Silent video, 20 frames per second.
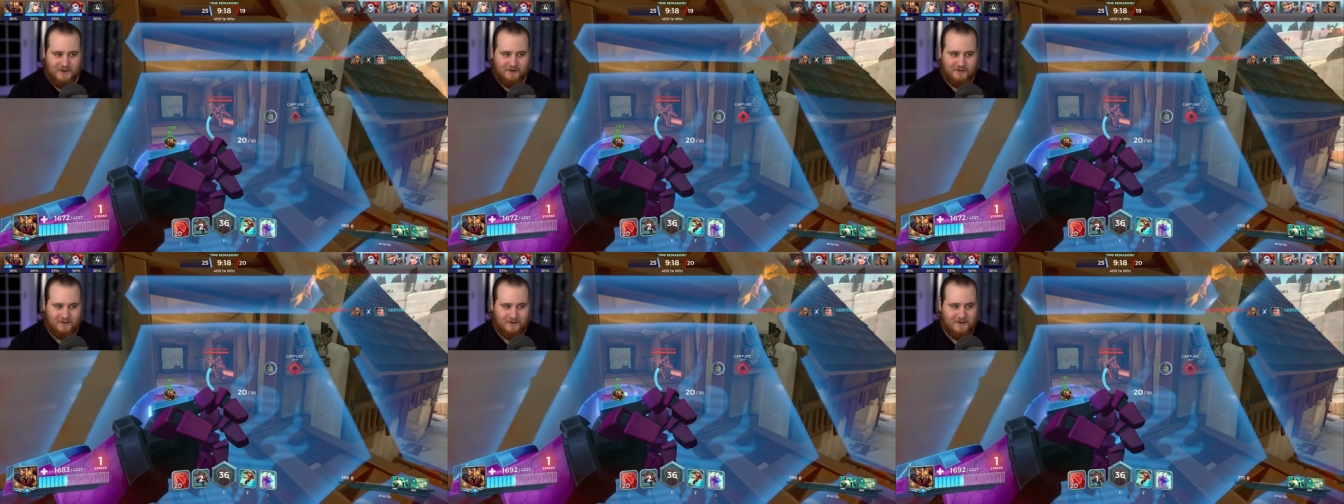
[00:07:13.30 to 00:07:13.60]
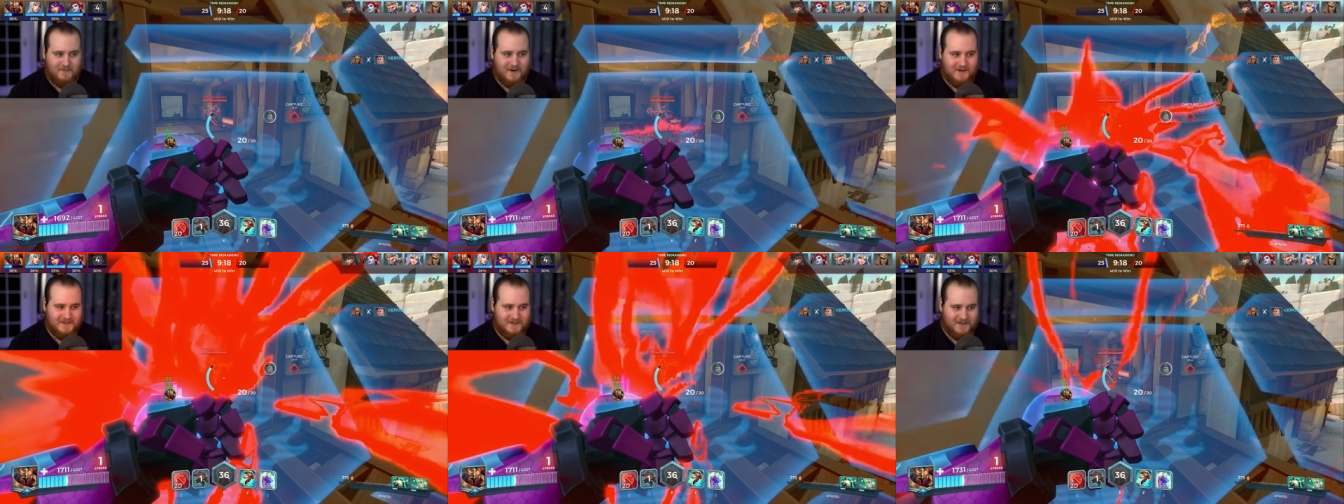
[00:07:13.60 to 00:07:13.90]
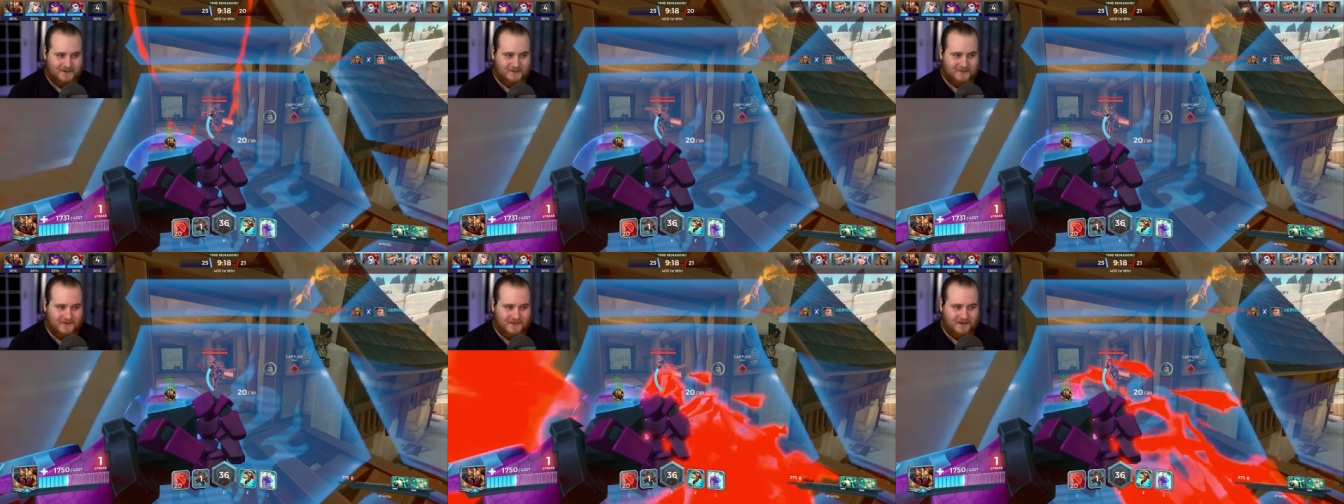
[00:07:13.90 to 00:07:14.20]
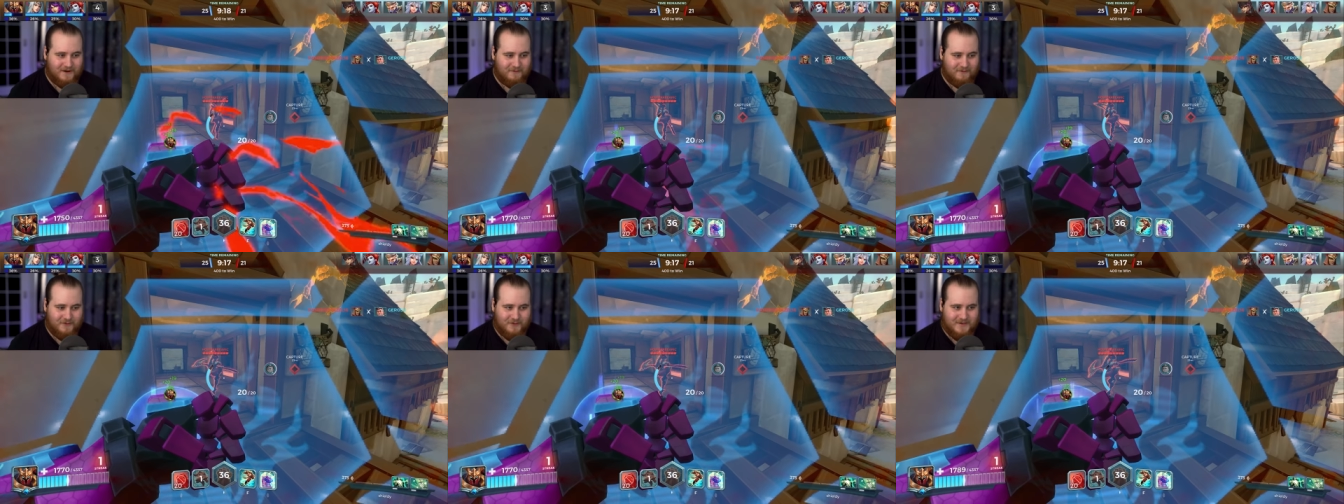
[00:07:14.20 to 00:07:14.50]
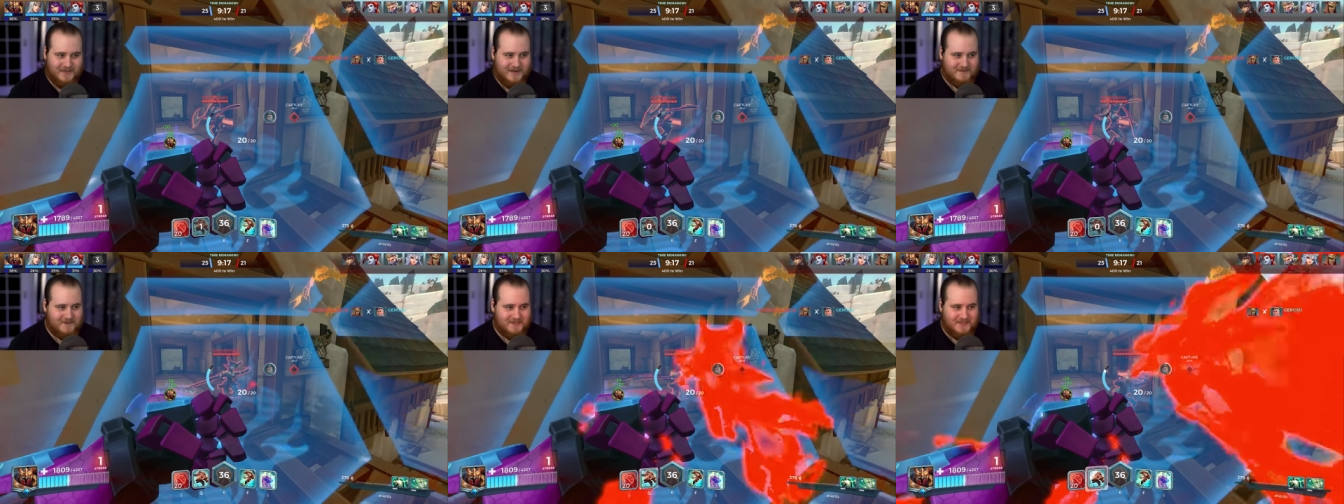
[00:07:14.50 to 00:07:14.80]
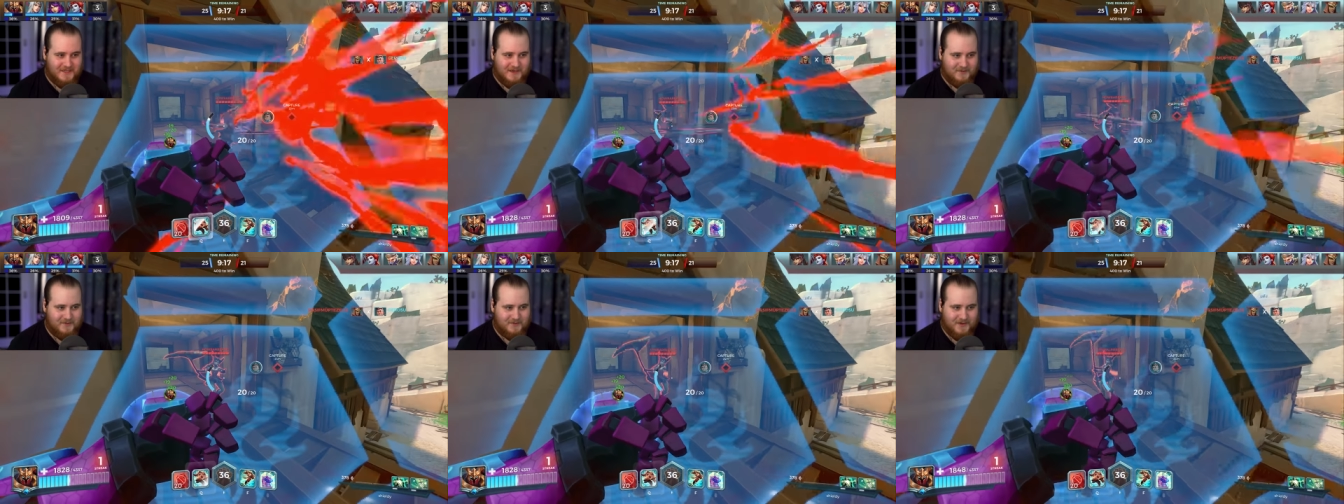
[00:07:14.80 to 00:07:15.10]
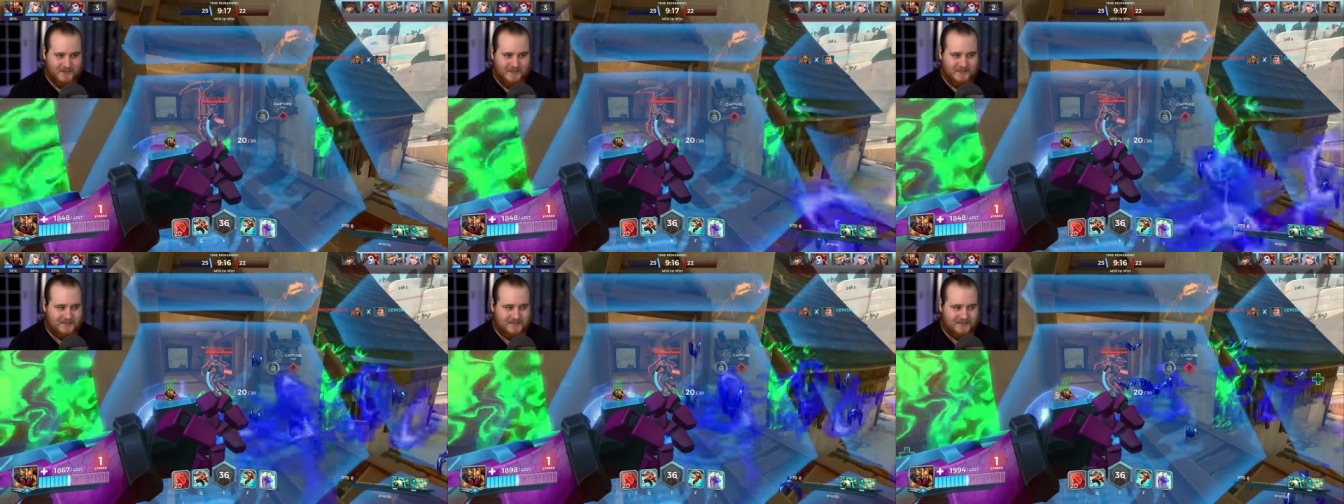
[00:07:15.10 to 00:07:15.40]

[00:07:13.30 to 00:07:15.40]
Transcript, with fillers: go through my shield with her raw damage output here,